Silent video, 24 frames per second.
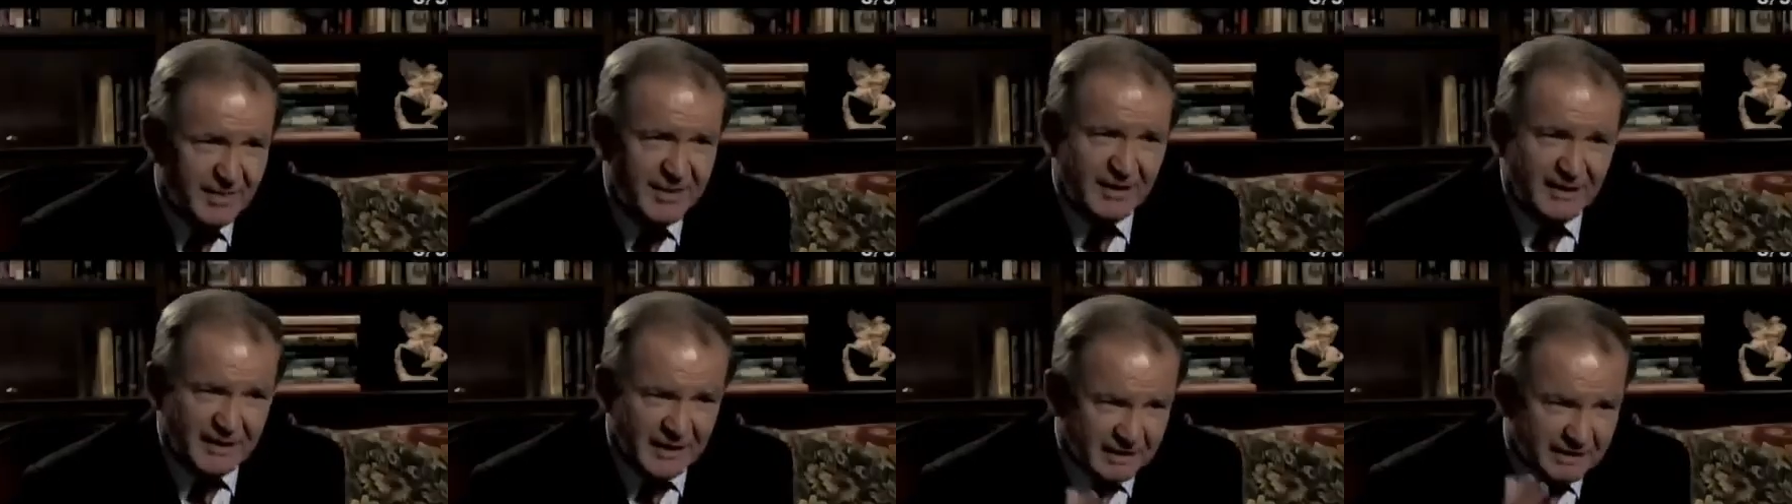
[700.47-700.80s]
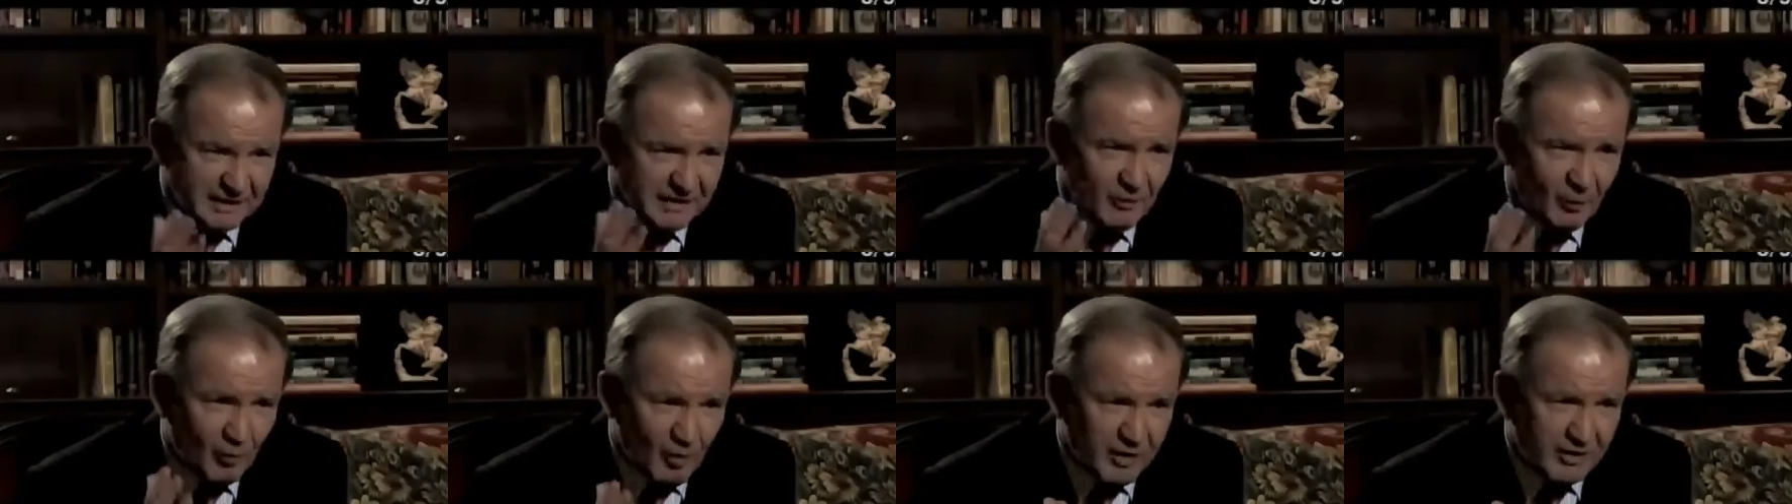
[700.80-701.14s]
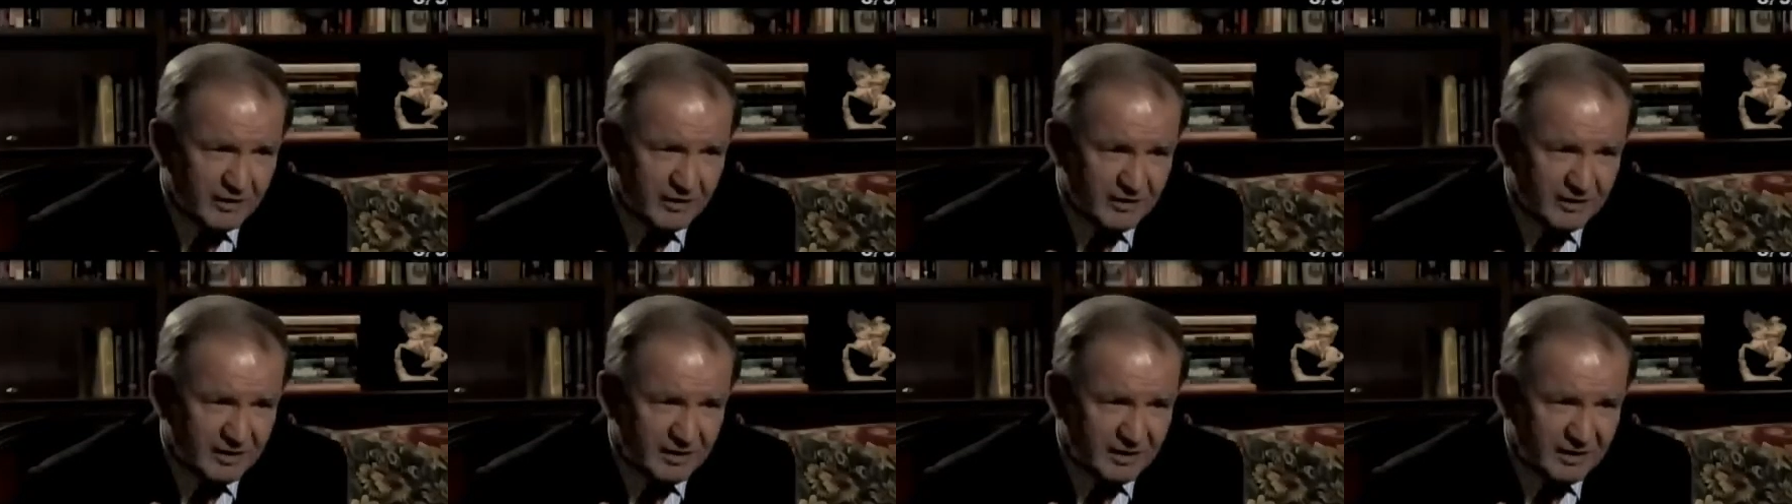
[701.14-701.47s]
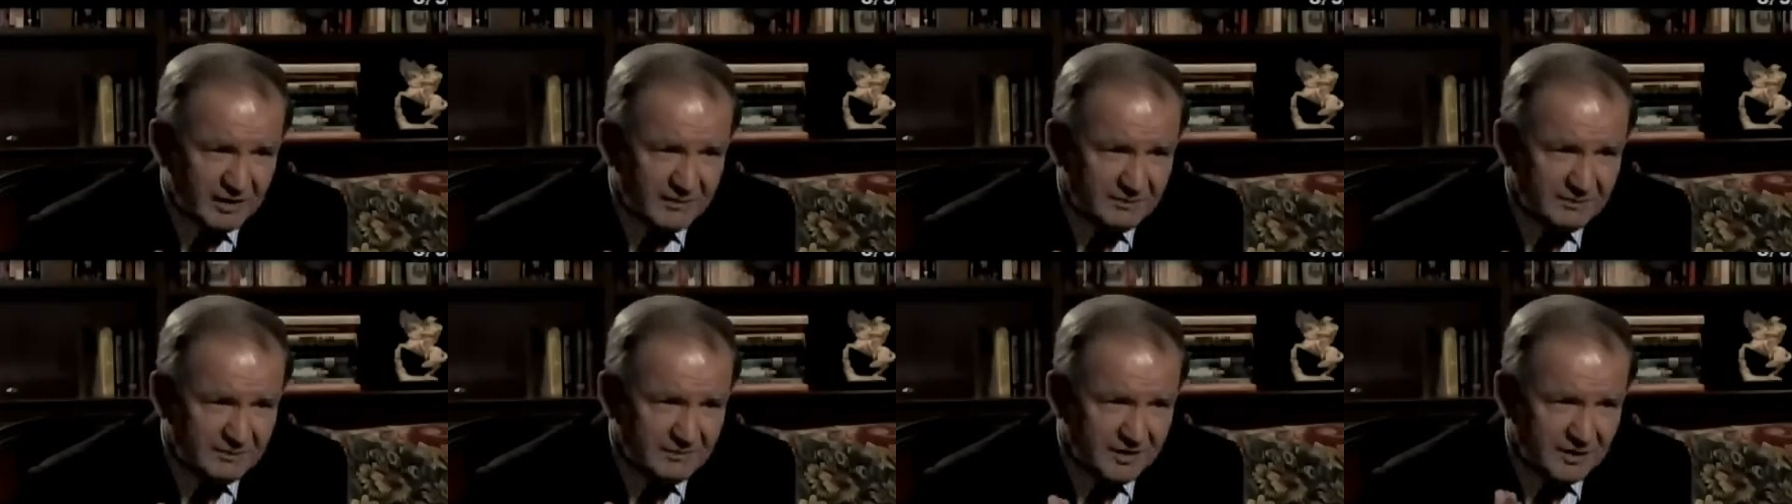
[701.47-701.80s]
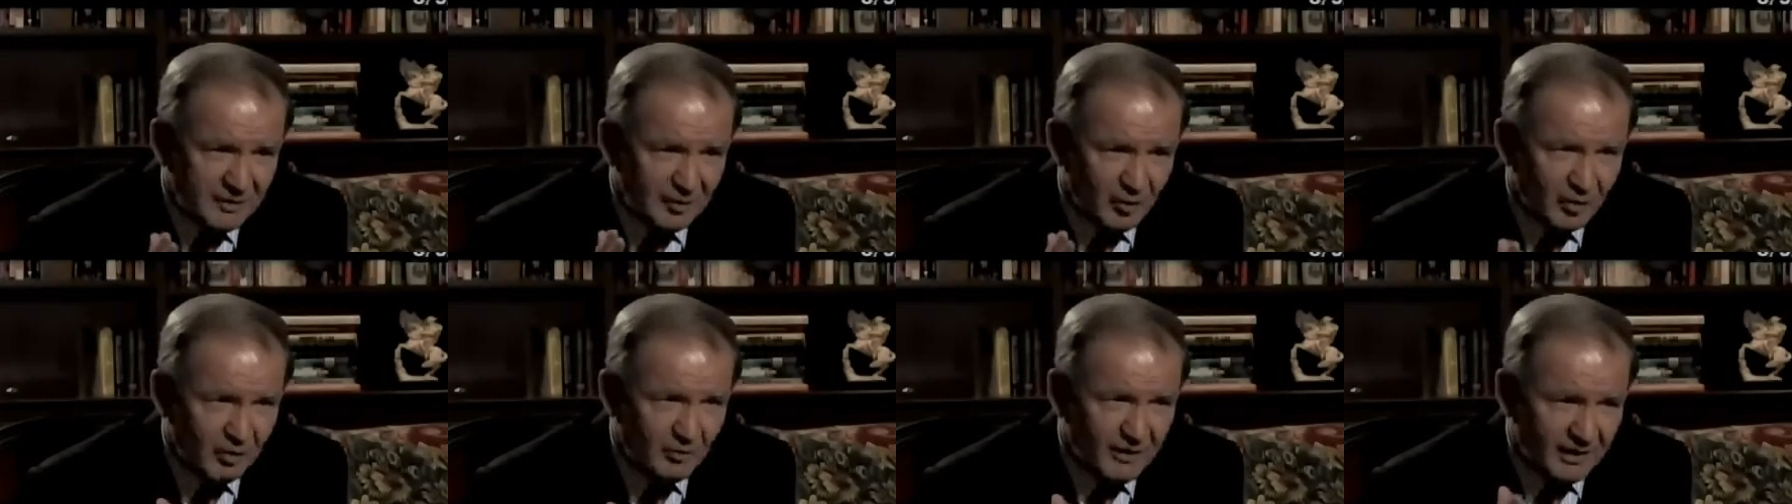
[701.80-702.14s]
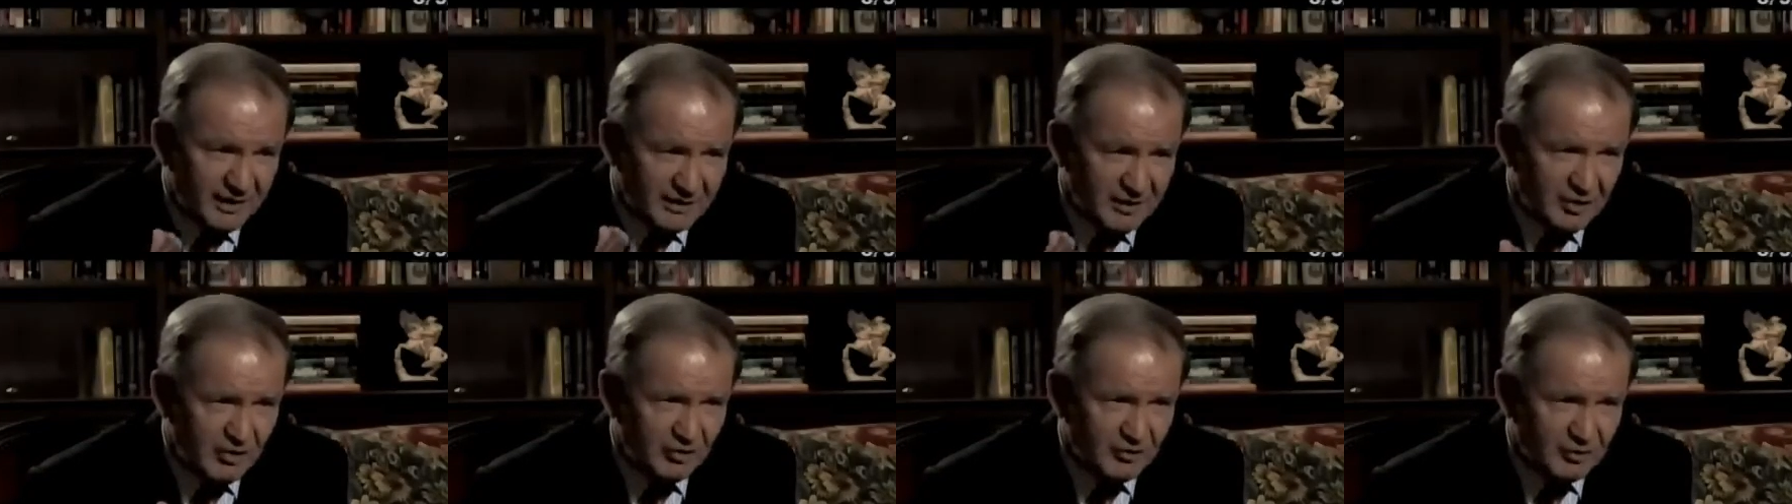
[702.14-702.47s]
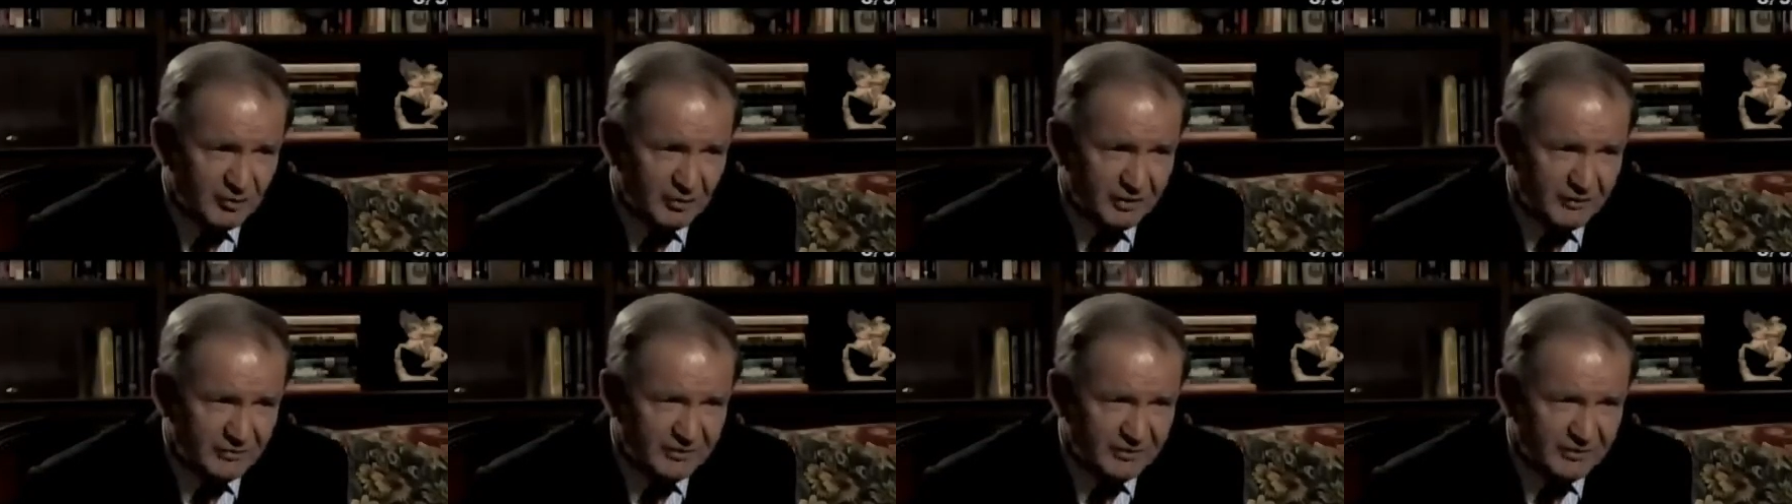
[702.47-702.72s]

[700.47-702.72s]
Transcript: Hitler wanted to keep Norway neutral.